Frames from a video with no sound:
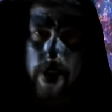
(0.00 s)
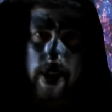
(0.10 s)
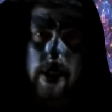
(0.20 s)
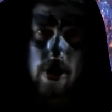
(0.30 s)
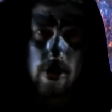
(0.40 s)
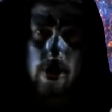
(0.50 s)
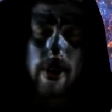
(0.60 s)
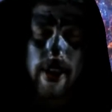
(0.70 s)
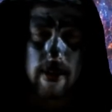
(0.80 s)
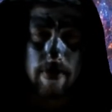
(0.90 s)
Because usually
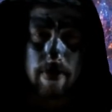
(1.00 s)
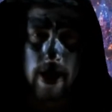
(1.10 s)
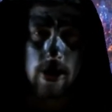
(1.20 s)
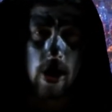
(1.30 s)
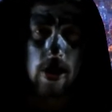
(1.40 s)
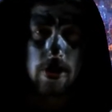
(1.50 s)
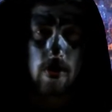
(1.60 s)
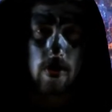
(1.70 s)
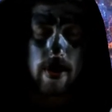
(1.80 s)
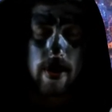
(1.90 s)
that's a Pixar short.